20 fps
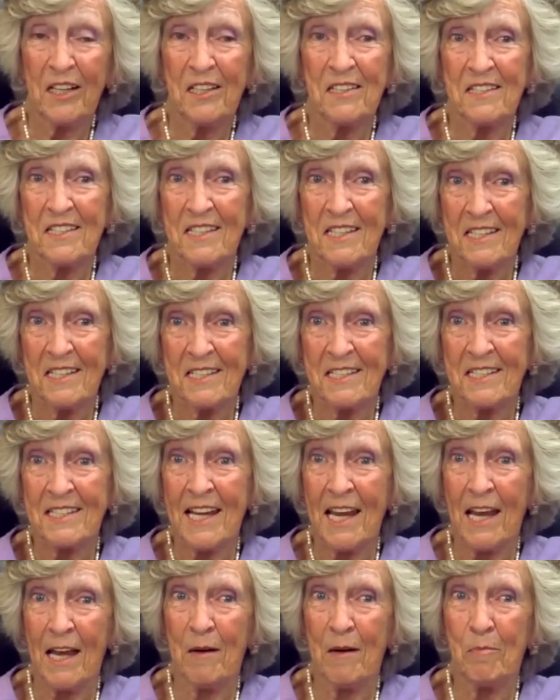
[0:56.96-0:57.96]
can see
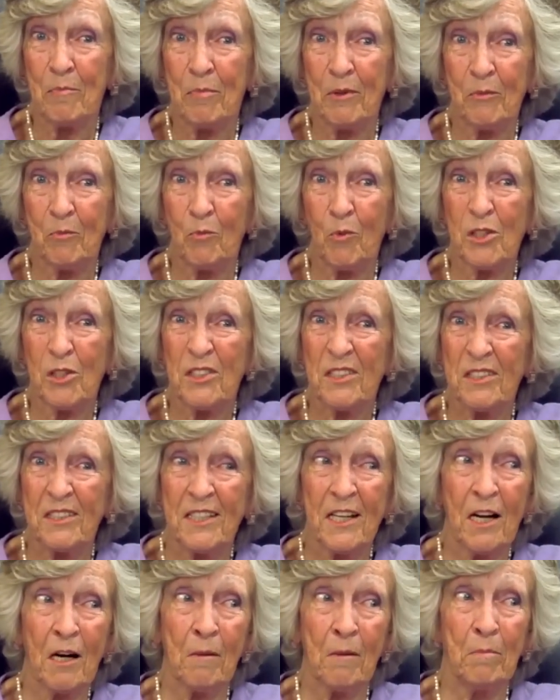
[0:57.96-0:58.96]
step, but what's
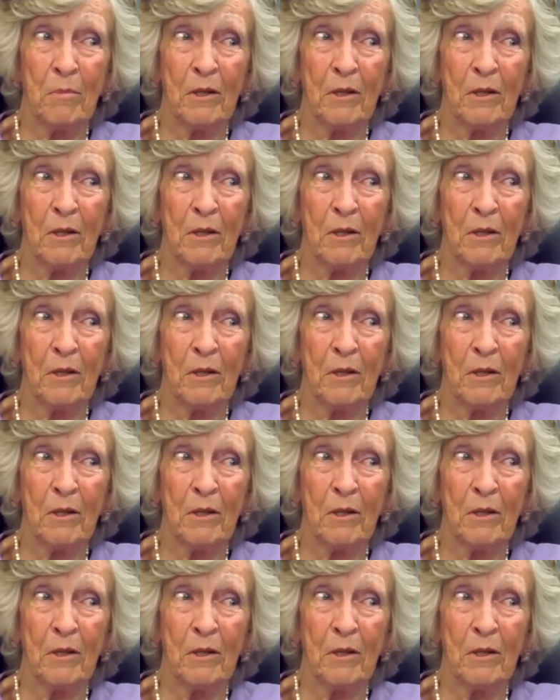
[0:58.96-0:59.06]
dumb?